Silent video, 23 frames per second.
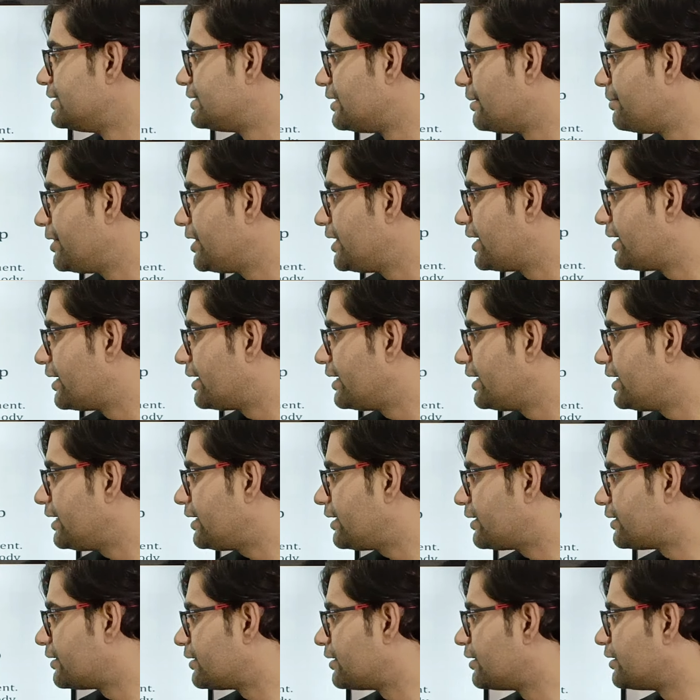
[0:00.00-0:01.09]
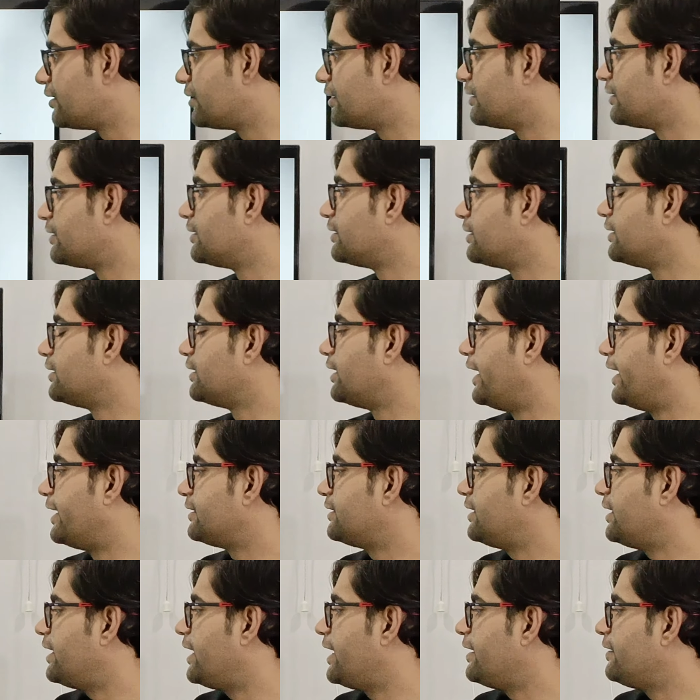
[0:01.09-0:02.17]
Similarly,
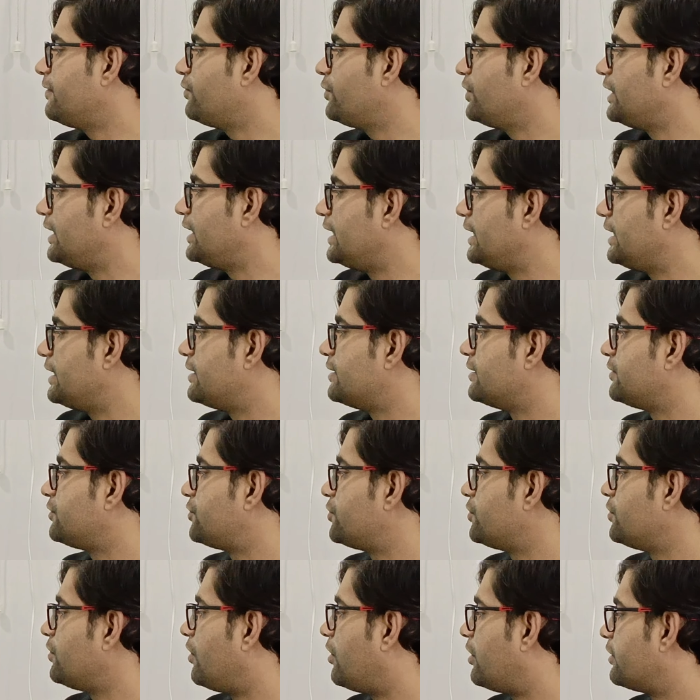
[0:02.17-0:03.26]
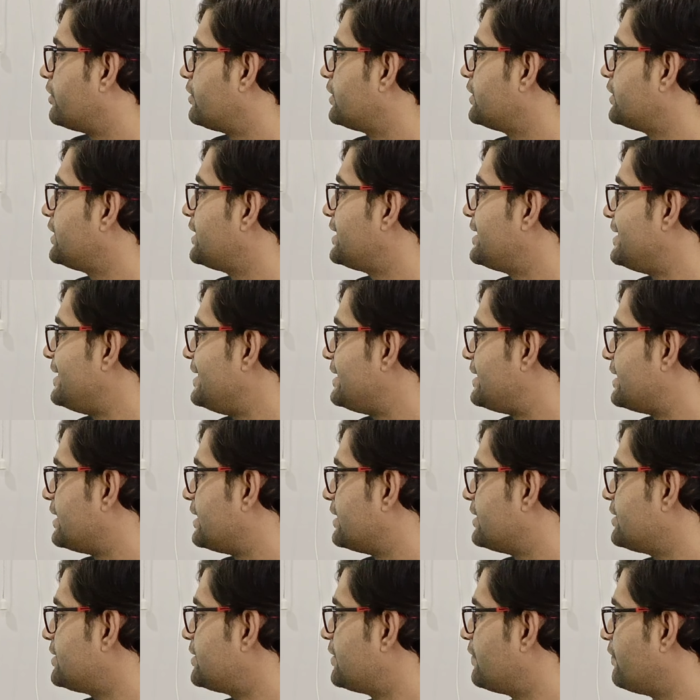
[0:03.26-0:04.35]
at the end, we need to order the
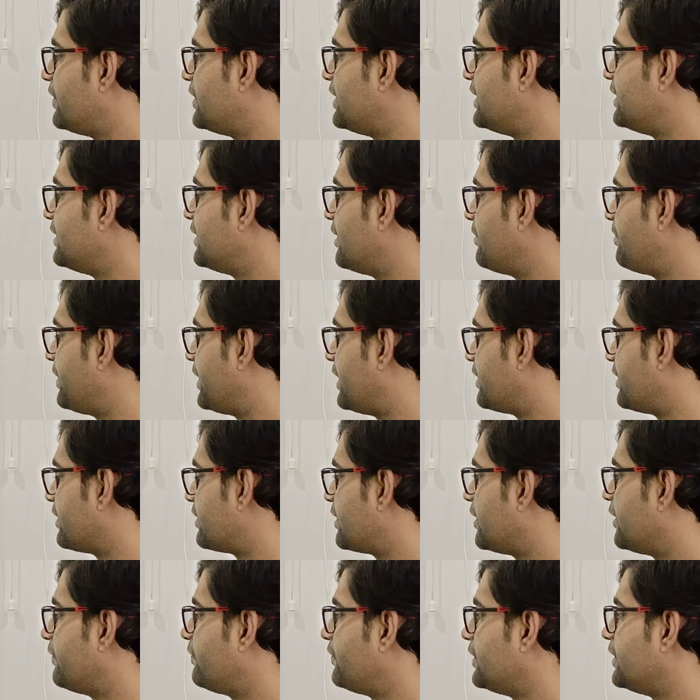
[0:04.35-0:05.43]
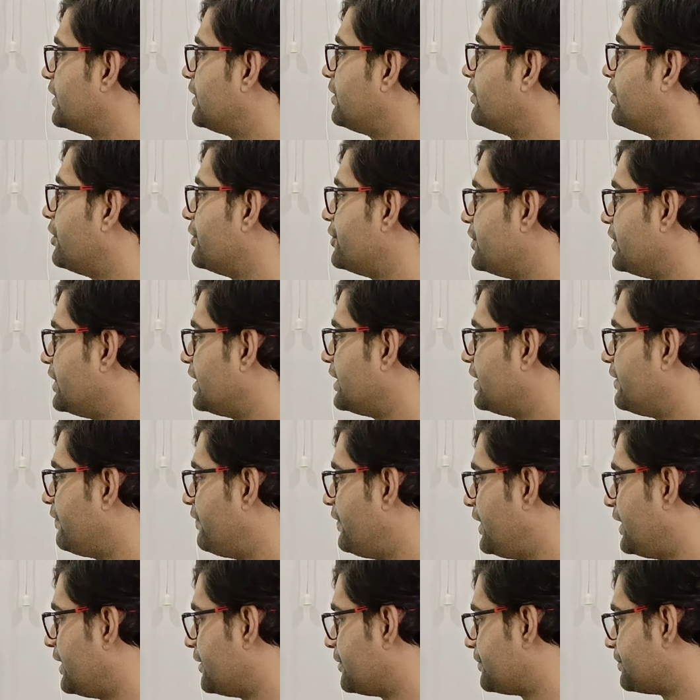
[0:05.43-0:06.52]
details within the paragraphs in a logical
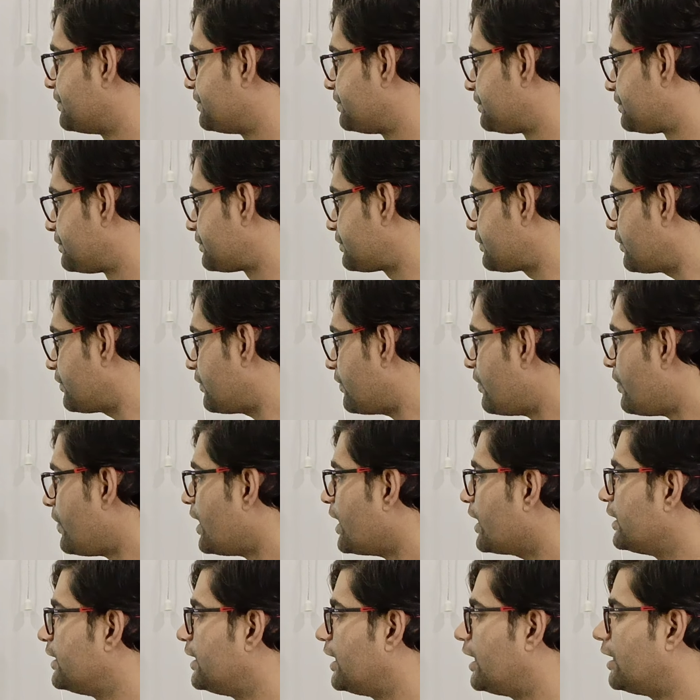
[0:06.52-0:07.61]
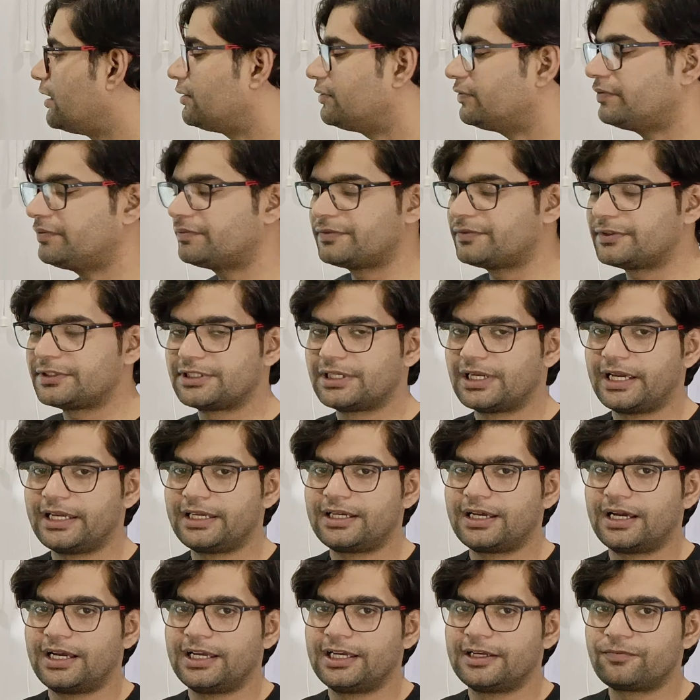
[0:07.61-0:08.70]
way. Now,
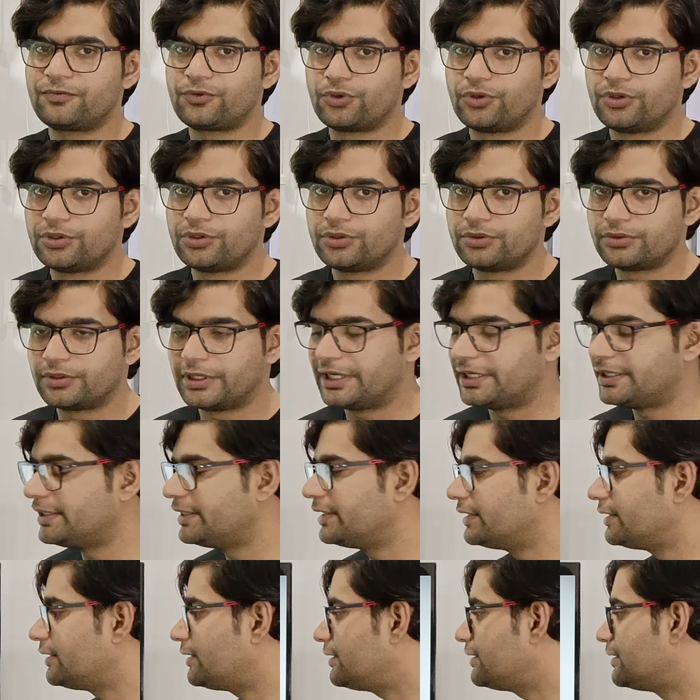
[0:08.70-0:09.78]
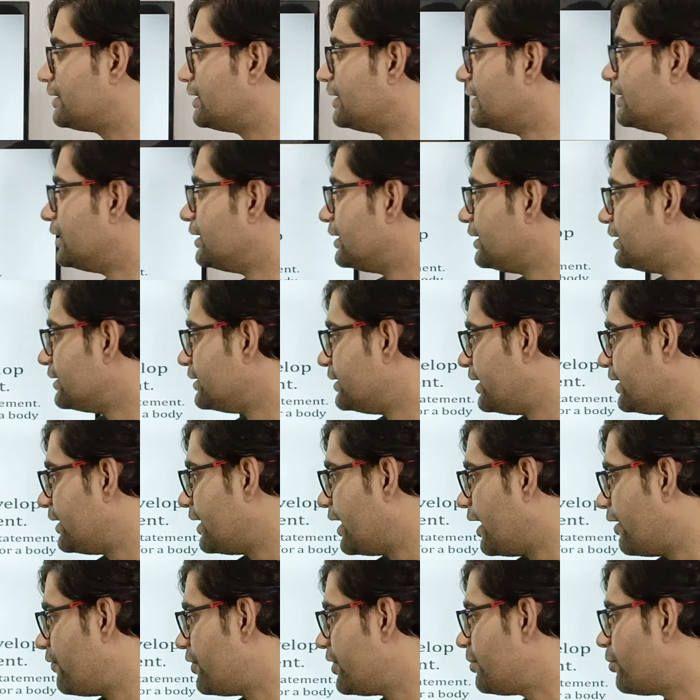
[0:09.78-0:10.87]
like I have told you earlier, that
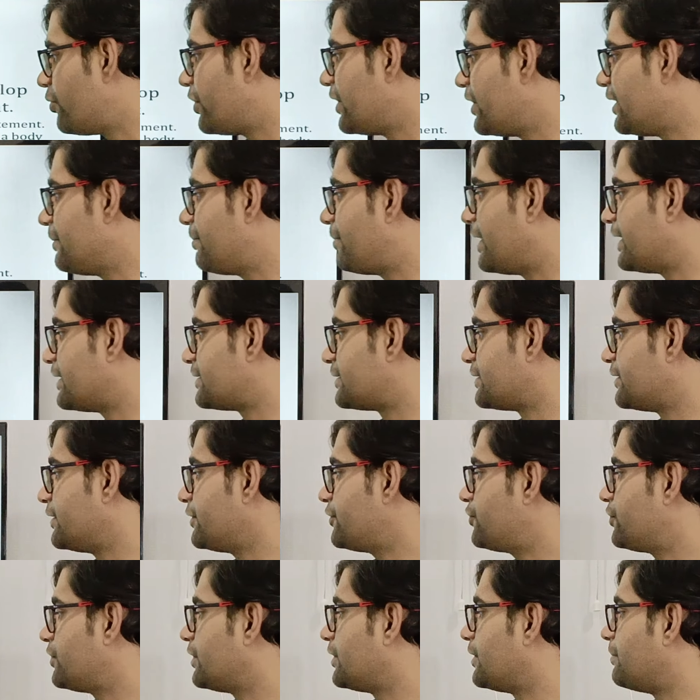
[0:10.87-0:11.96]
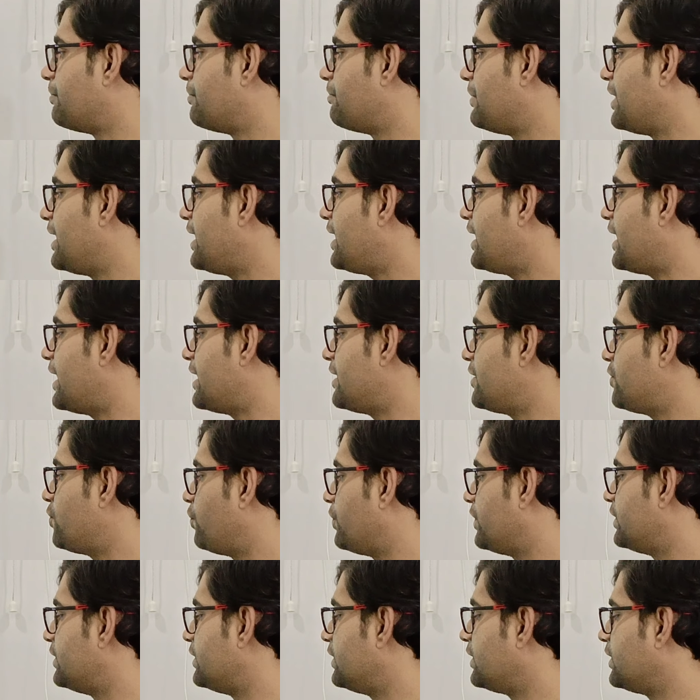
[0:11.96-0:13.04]
every body passage may end
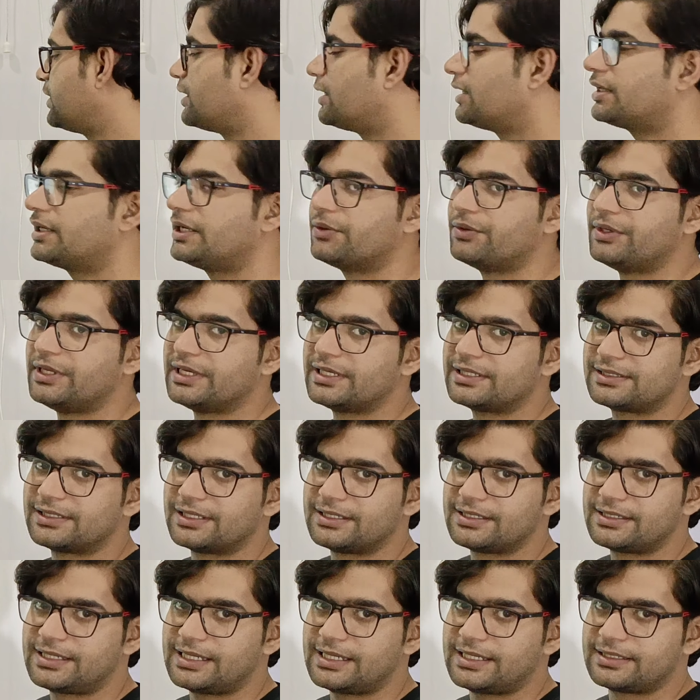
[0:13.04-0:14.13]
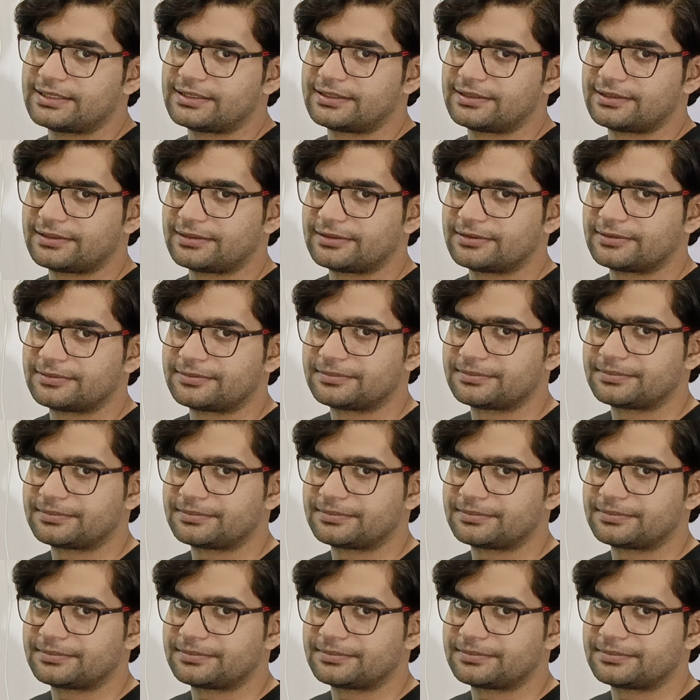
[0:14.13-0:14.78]
with a concluding sentence.